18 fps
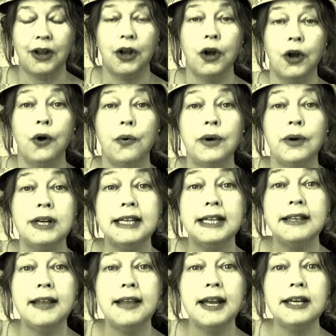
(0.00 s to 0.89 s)
What
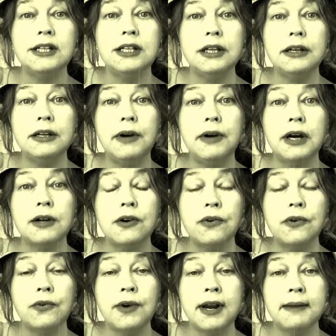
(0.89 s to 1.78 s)
did they do,
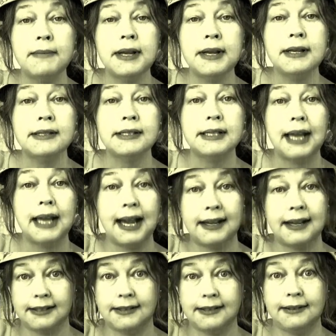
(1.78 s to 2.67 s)
Uncle Remus?
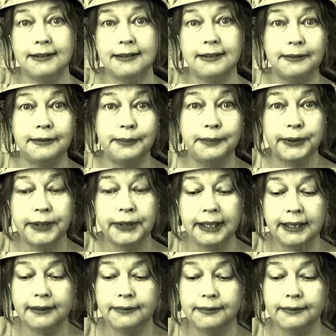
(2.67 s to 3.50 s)
asked the little boy.